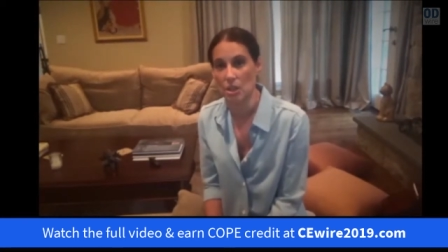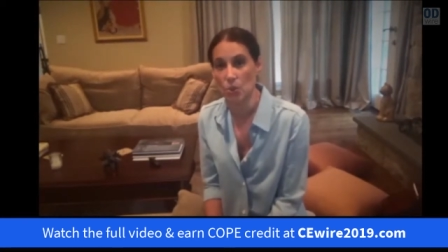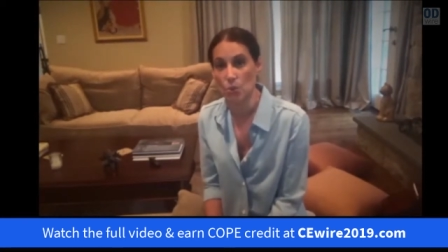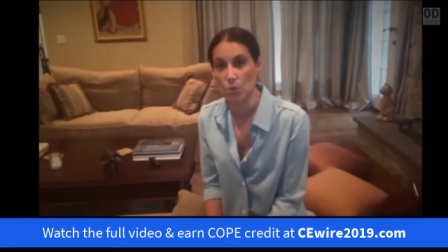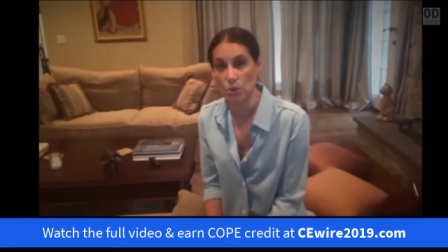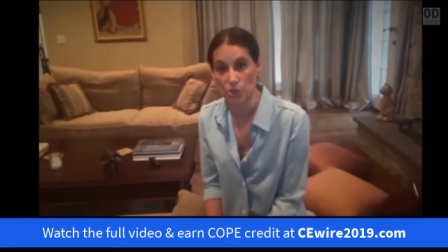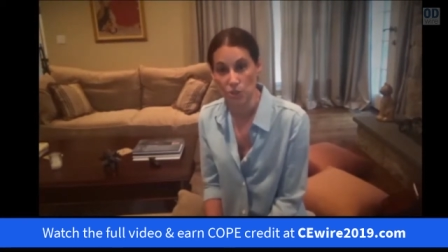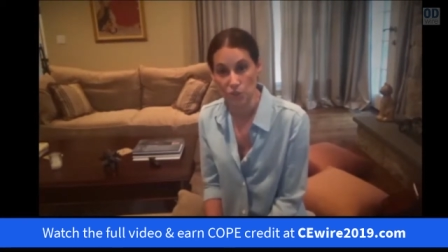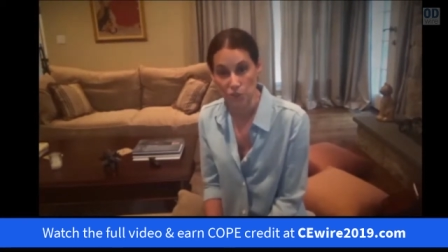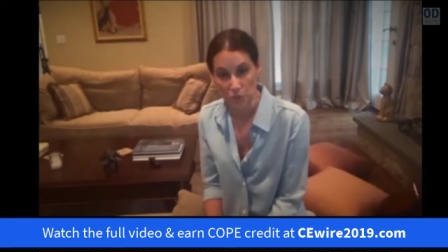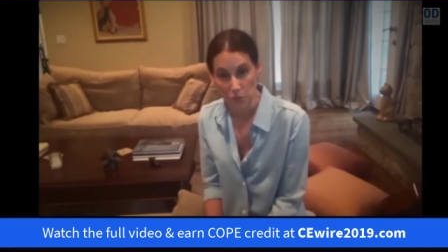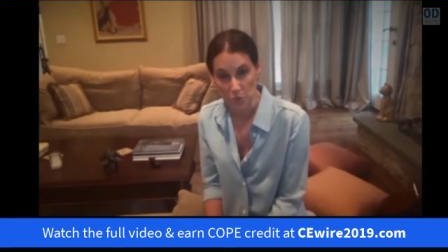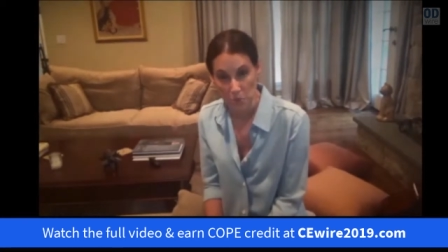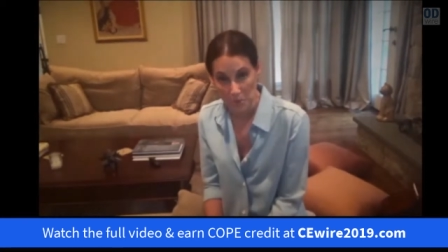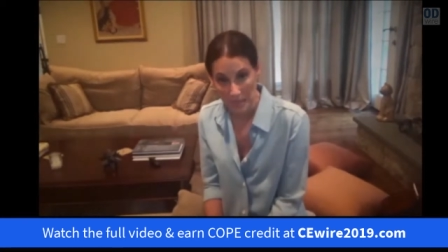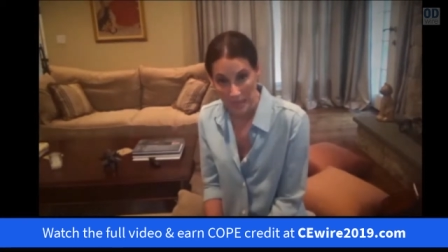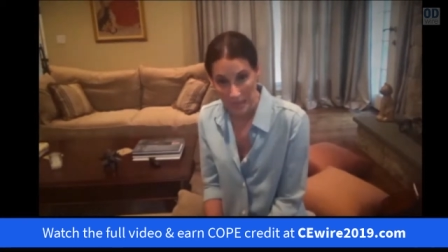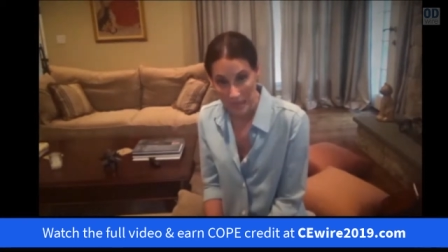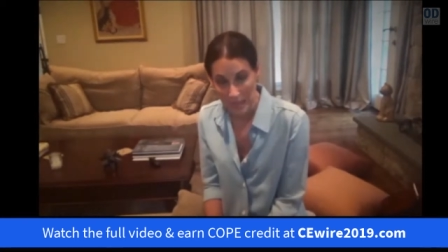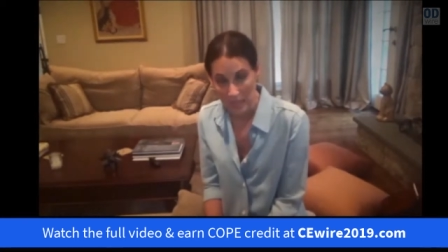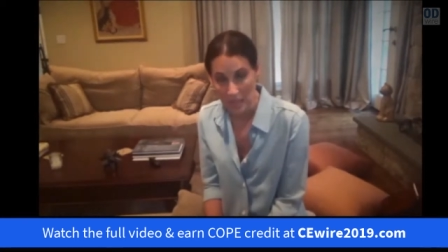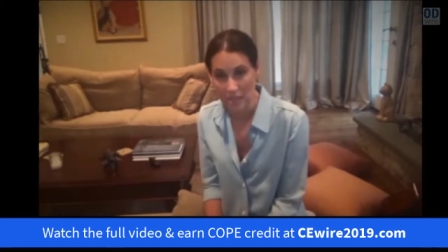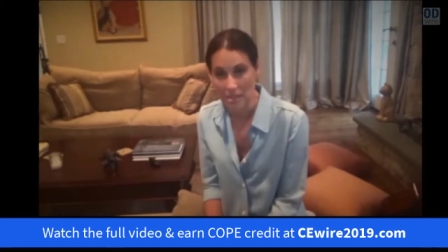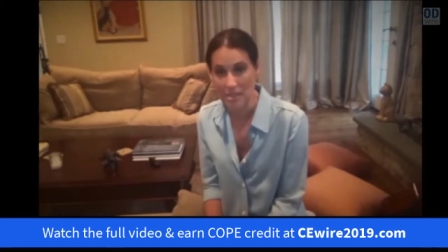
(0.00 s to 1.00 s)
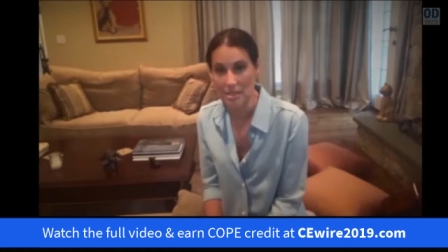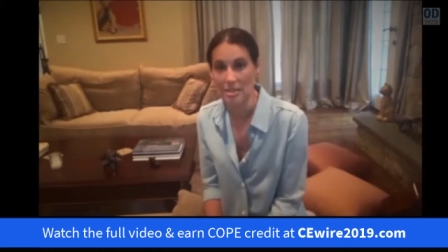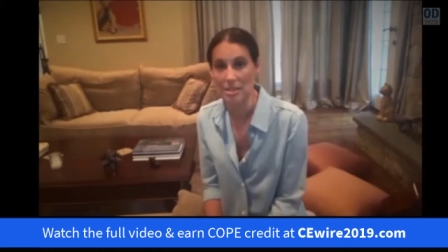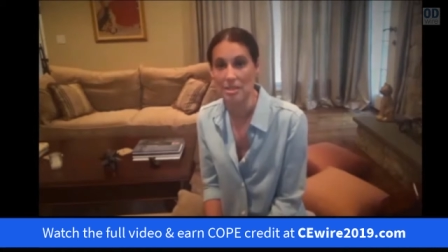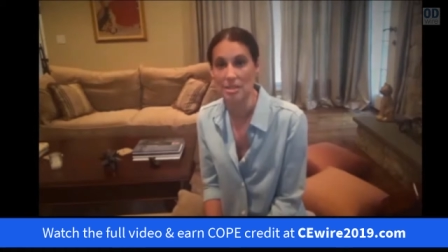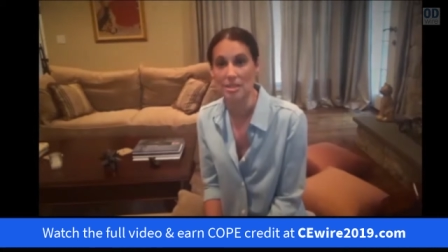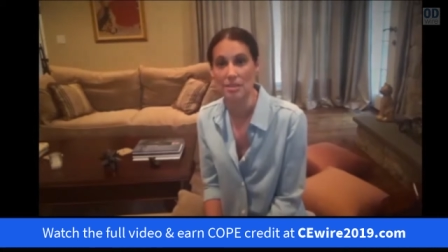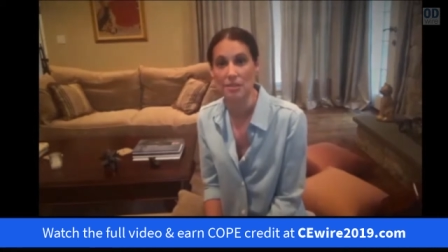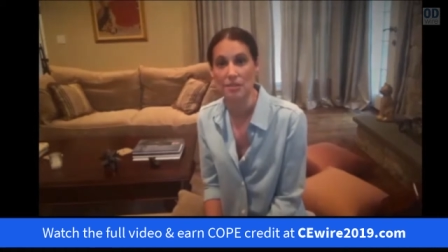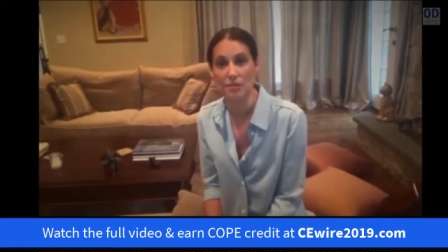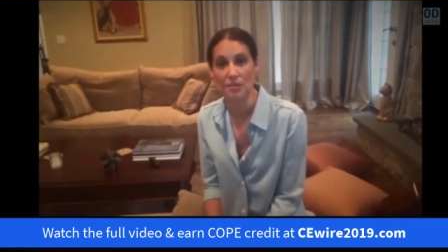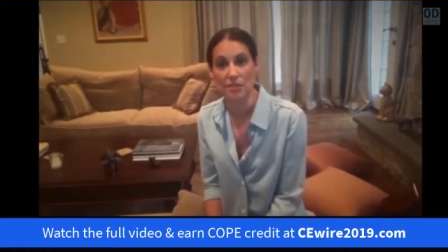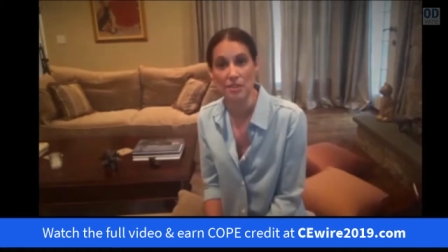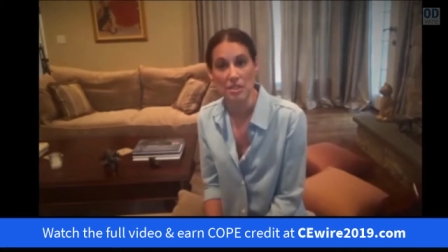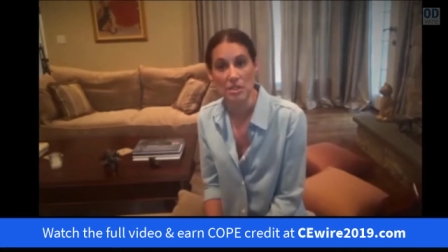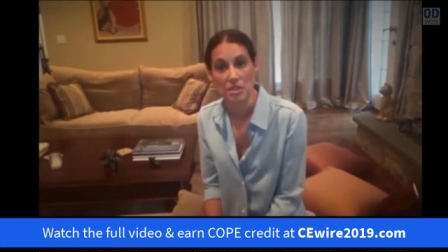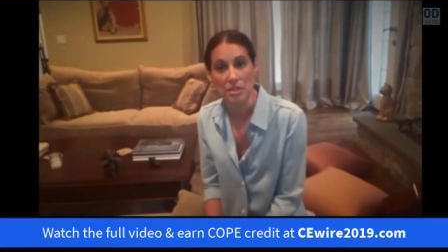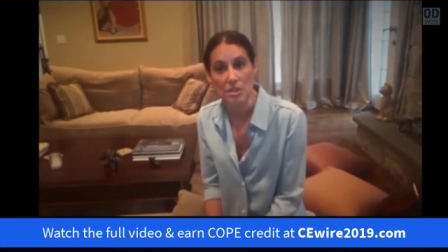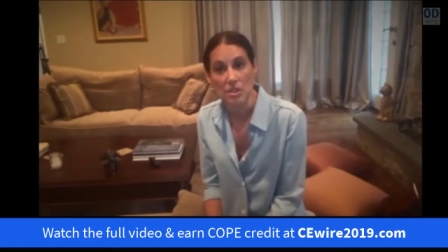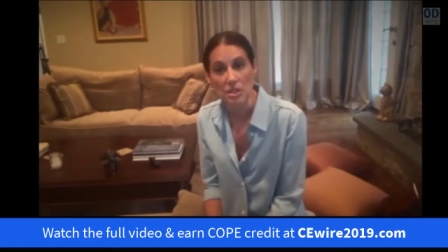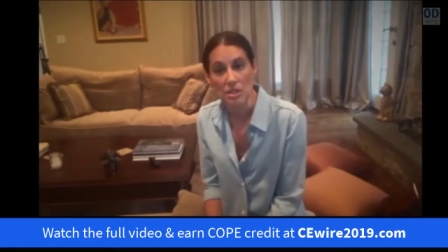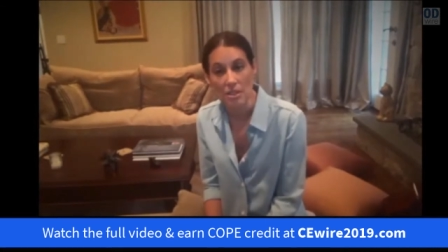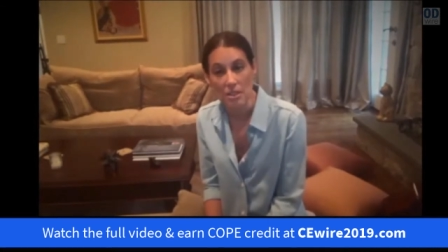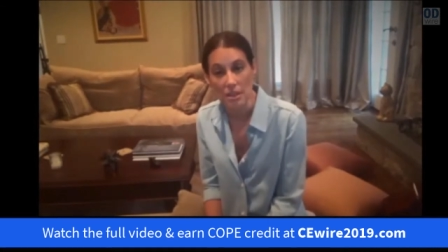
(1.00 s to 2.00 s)
which for me consists of
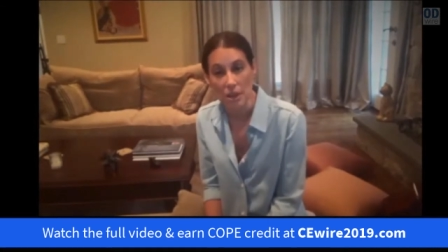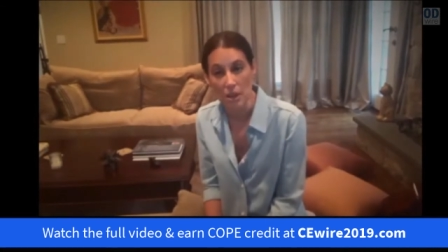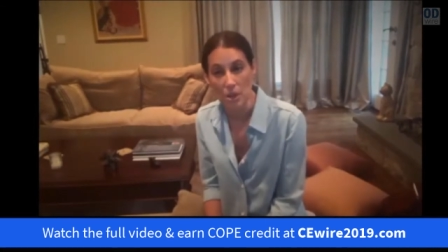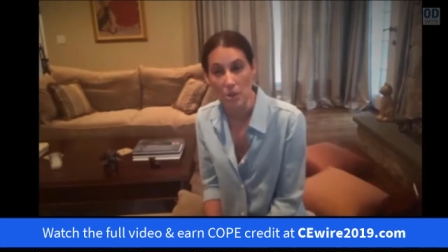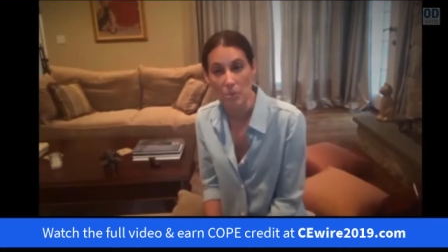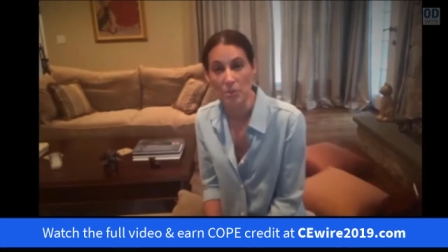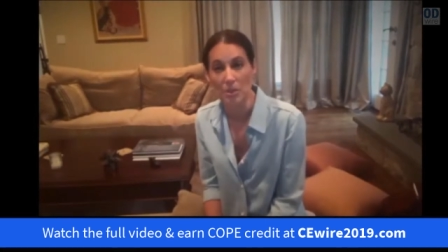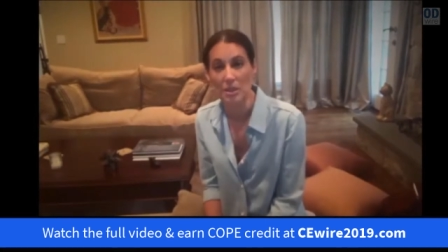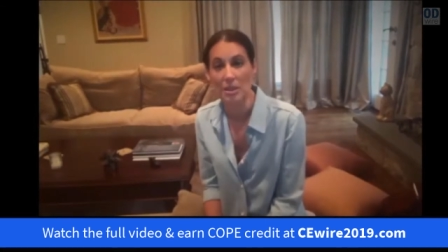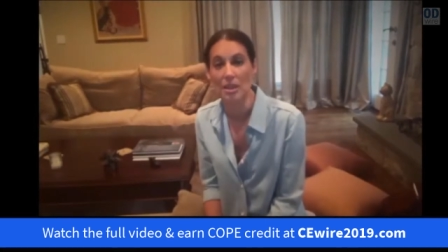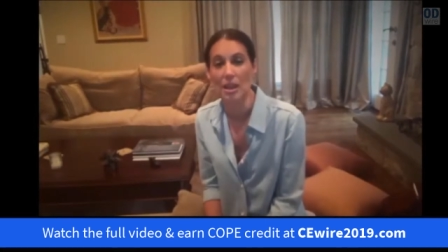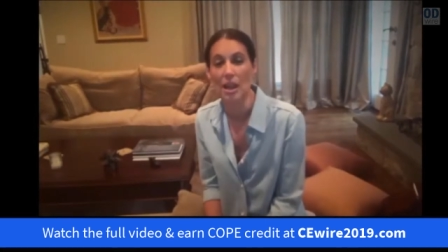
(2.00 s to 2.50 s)
physical therapy